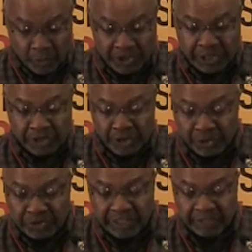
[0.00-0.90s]
We shall
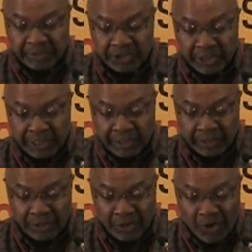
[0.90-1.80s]
use this
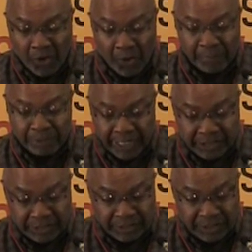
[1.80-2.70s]
machine or
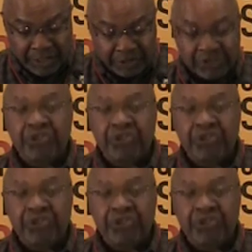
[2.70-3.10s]
bludgeon to